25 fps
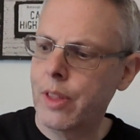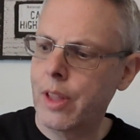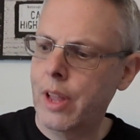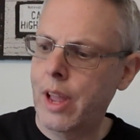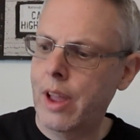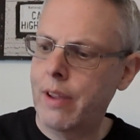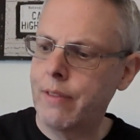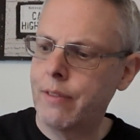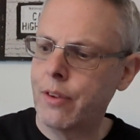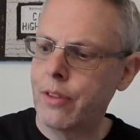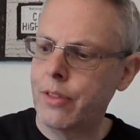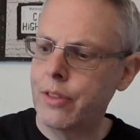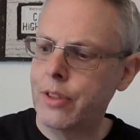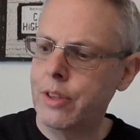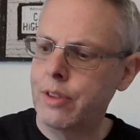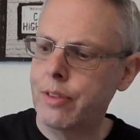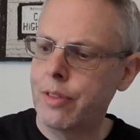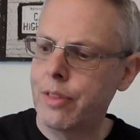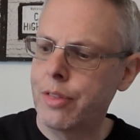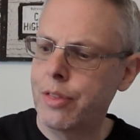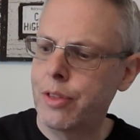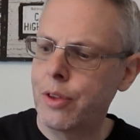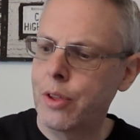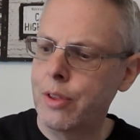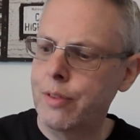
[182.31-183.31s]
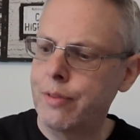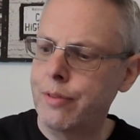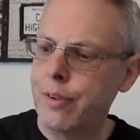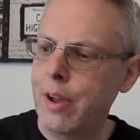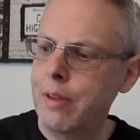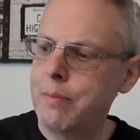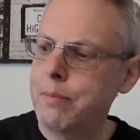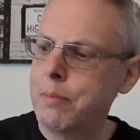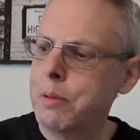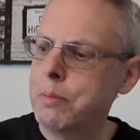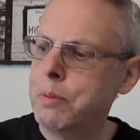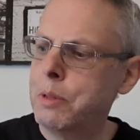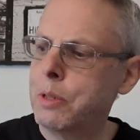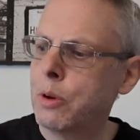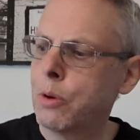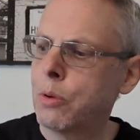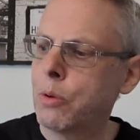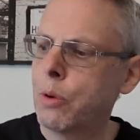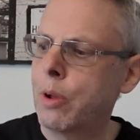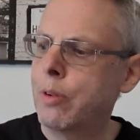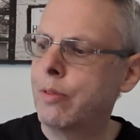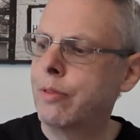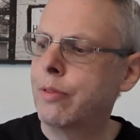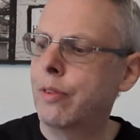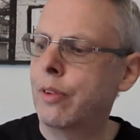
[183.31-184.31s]
I've got the 35mm
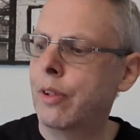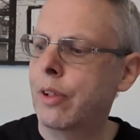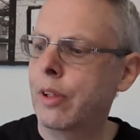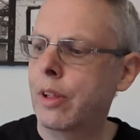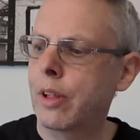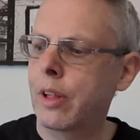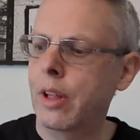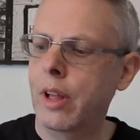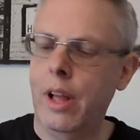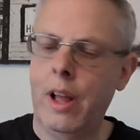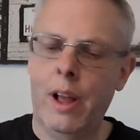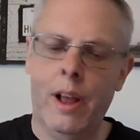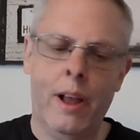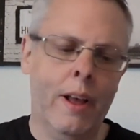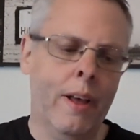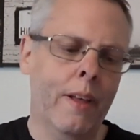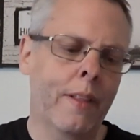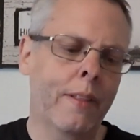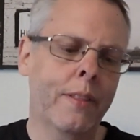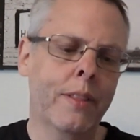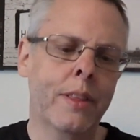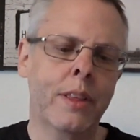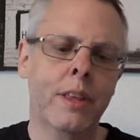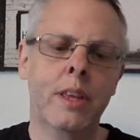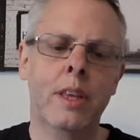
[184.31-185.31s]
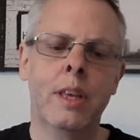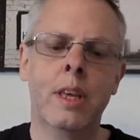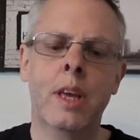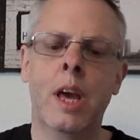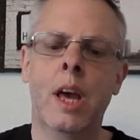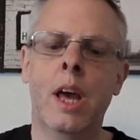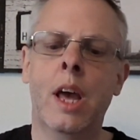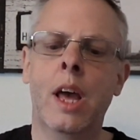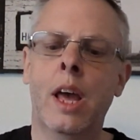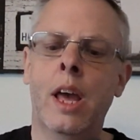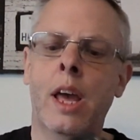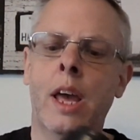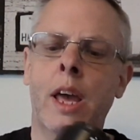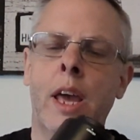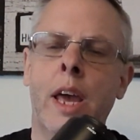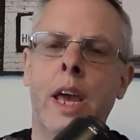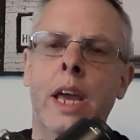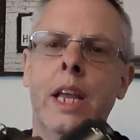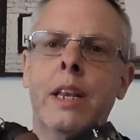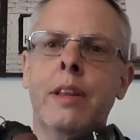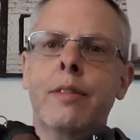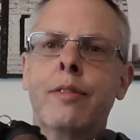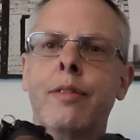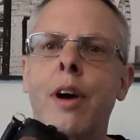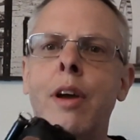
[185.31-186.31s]
equiv and the
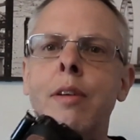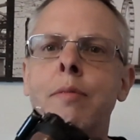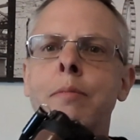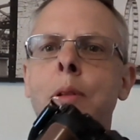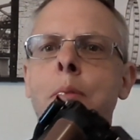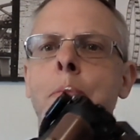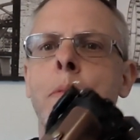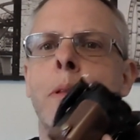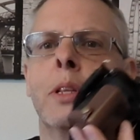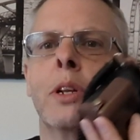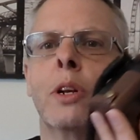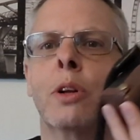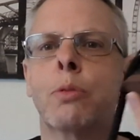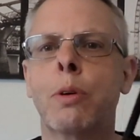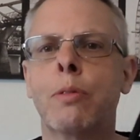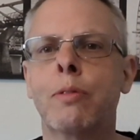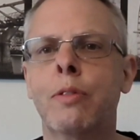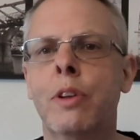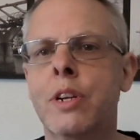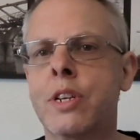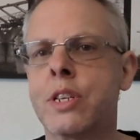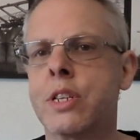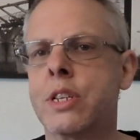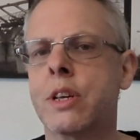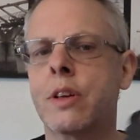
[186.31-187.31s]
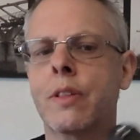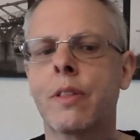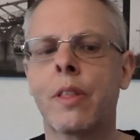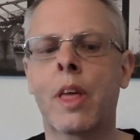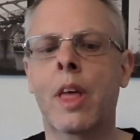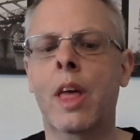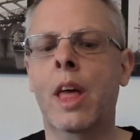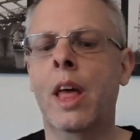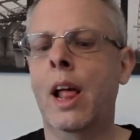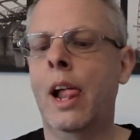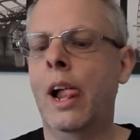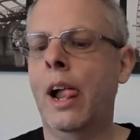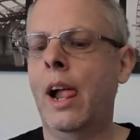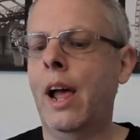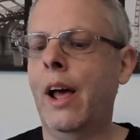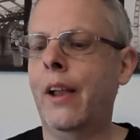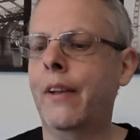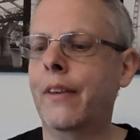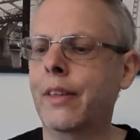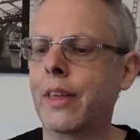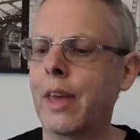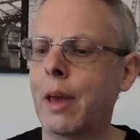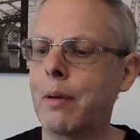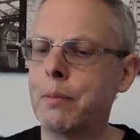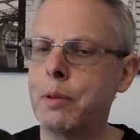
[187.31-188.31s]
85mm equivalent,
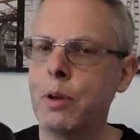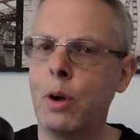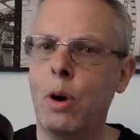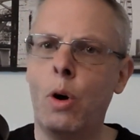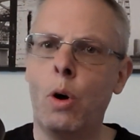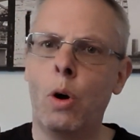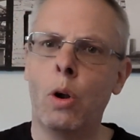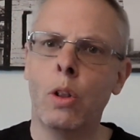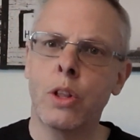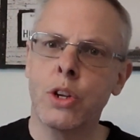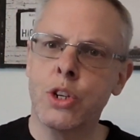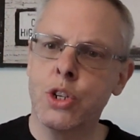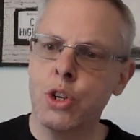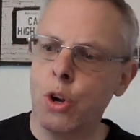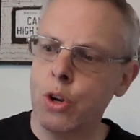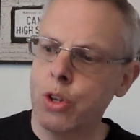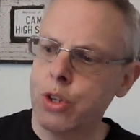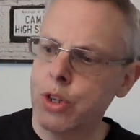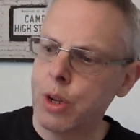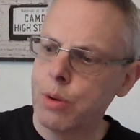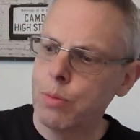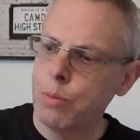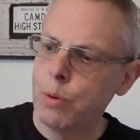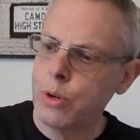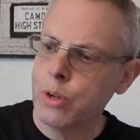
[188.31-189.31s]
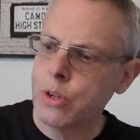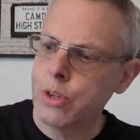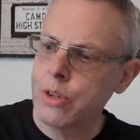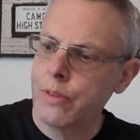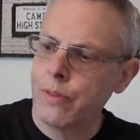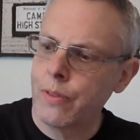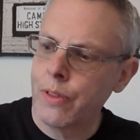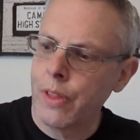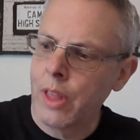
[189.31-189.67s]
and they get me all the shots I want.